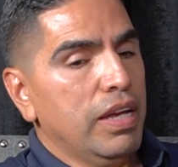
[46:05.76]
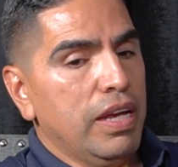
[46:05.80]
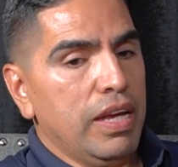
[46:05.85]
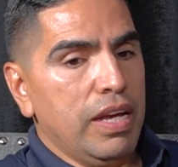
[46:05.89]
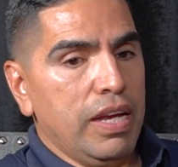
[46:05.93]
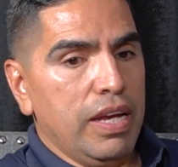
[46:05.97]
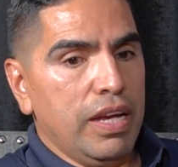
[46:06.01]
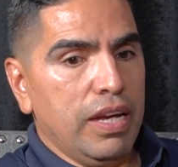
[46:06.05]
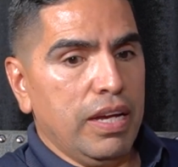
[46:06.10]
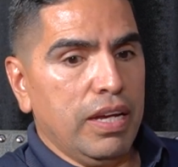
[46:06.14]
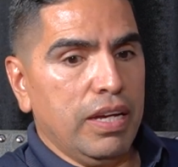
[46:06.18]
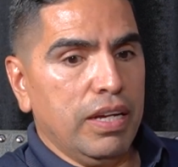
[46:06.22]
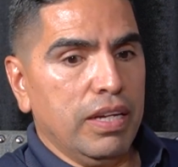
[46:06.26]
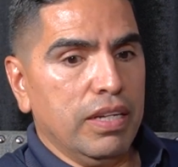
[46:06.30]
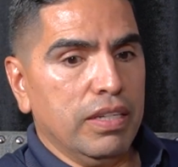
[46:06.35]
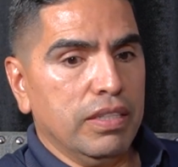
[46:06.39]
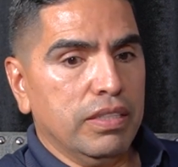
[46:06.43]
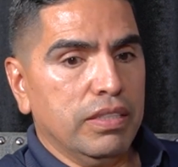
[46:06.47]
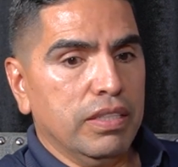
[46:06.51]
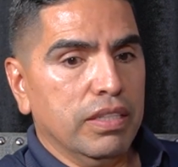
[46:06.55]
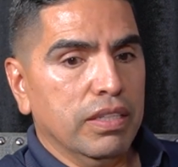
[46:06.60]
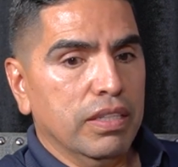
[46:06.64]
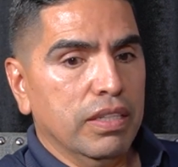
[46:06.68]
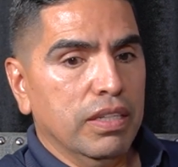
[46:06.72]

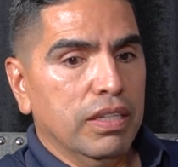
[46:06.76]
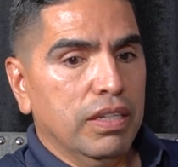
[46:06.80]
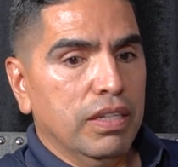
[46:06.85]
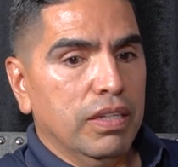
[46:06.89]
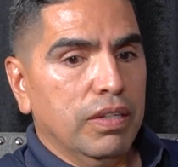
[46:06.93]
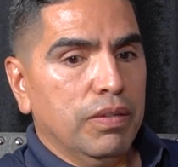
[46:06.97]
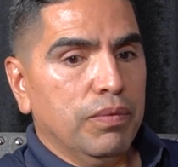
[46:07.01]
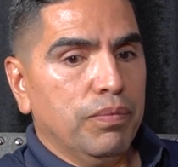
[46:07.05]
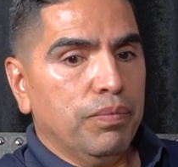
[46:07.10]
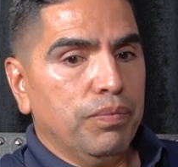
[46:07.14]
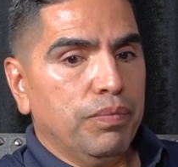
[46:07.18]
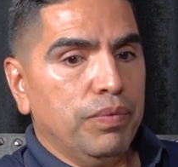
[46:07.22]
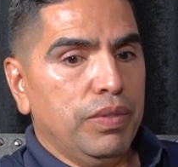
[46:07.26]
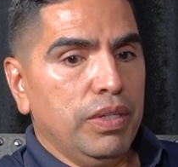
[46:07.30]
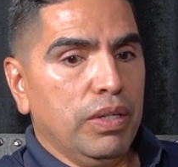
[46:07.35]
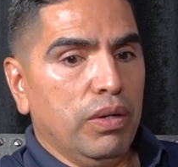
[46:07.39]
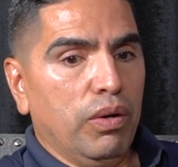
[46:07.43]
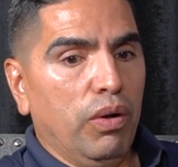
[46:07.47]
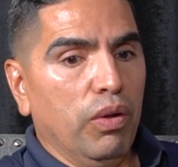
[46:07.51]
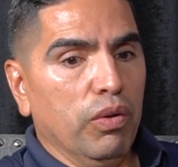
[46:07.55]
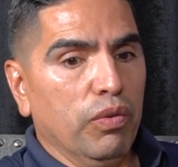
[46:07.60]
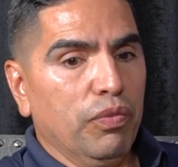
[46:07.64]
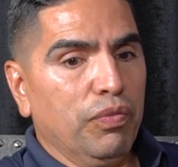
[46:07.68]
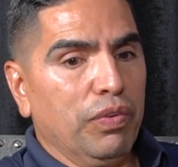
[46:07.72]
And the
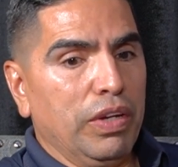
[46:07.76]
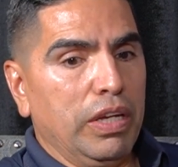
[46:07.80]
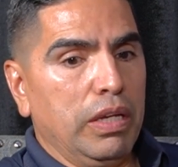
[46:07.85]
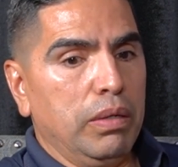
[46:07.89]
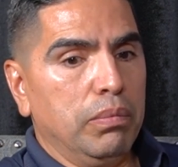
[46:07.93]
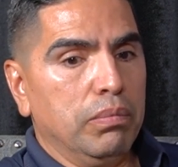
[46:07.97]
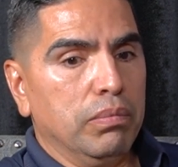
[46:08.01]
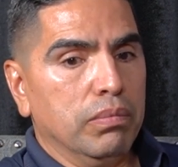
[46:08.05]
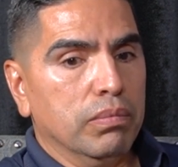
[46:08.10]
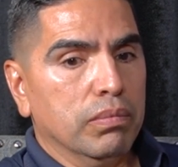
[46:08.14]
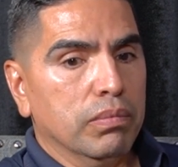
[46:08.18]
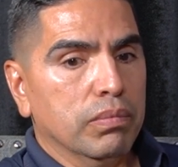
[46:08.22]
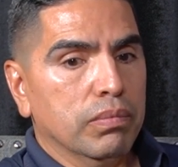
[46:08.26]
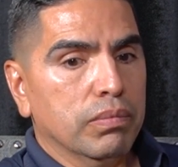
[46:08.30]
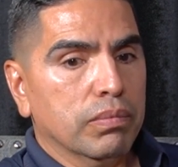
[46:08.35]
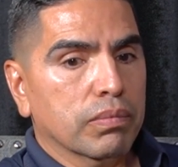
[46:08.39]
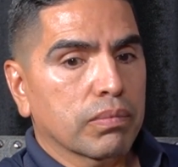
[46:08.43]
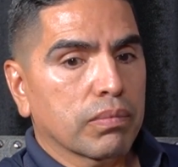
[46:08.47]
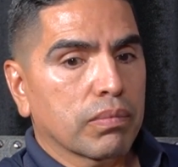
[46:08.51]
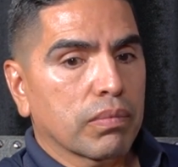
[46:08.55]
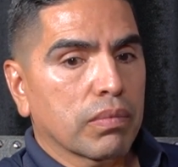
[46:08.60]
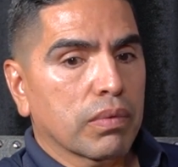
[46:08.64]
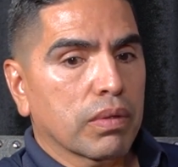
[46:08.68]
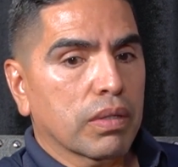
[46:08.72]
Hall of Fame
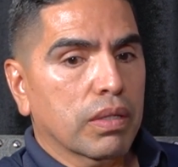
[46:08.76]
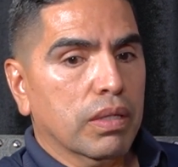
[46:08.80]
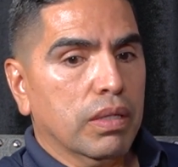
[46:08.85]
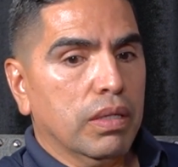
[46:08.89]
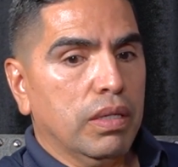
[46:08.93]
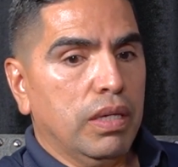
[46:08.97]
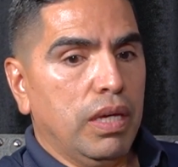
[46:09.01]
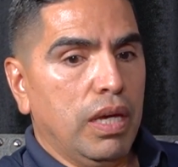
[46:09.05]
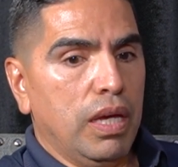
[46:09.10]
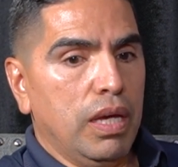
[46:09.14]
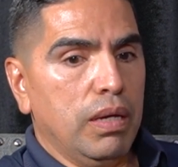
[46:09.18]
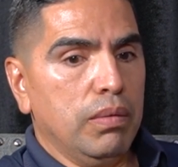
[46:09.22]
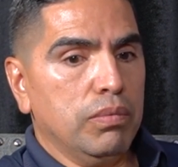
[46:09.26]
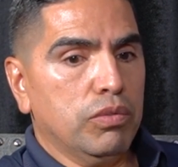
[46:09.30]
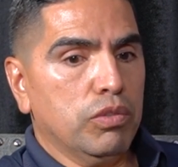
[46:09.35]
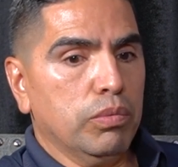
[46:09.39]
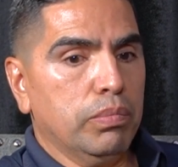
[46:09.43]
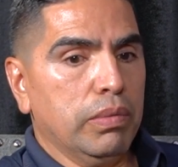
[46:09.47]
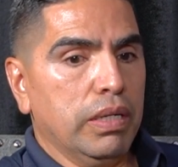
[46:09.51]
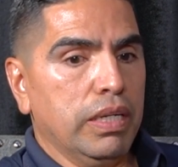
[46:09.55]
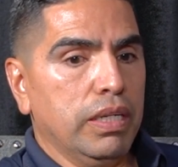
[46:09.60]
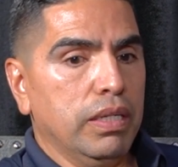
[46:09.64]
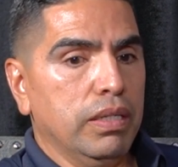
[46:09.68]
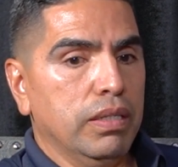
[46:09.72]
came to
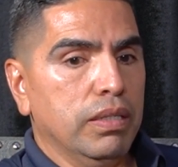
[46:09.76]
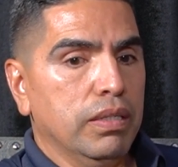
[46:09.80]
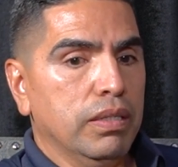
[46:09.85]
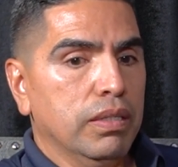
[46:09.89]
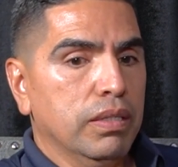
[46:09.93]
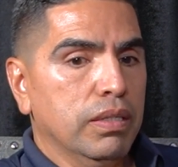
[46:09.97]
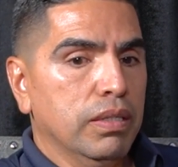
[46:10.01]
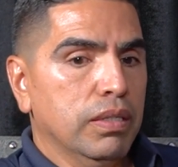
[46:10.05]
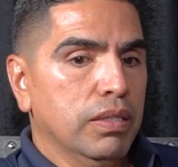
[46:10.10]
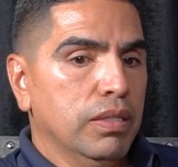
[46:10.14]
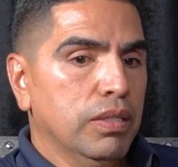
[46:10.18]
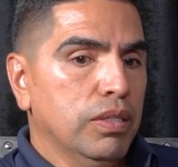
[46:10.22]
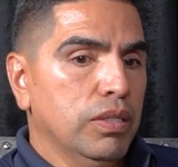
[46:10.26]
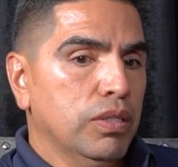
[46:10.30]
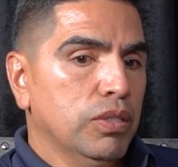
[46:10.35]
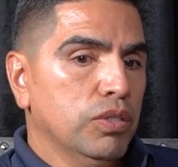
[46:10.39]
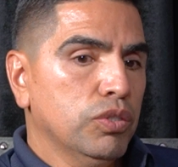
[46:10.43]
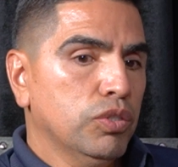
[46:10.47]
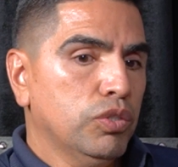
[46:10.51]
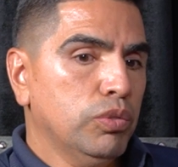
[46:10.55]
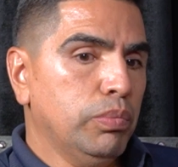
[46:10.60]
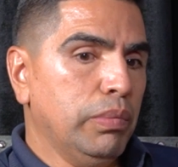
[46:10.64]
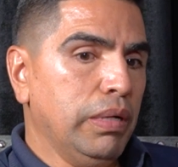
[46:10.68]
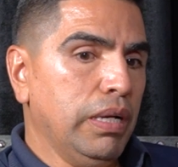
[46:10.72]
my
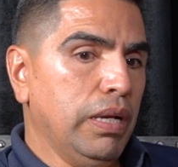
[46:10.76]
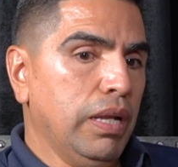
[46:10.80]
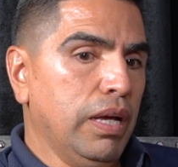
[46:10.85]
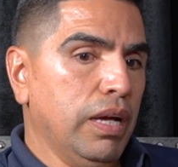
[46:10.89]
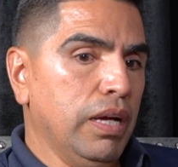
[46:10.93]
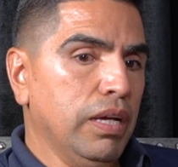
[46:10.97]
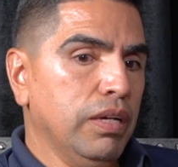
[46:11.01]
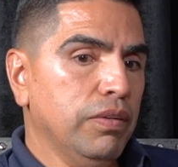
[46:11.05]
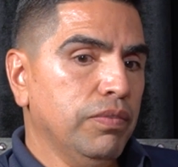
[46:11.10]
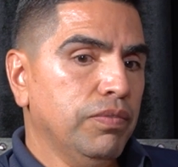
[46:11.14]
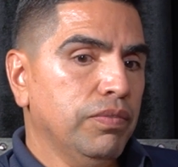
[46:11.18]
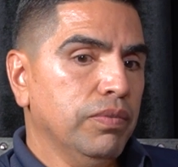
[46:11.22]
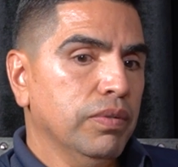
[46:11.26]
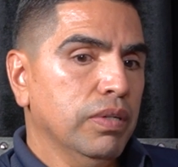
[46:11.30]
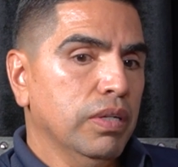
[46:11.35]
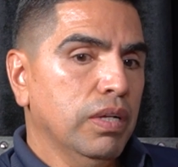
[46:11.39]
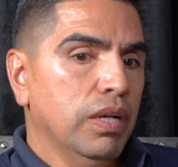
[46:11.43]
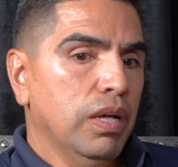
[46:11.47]
life,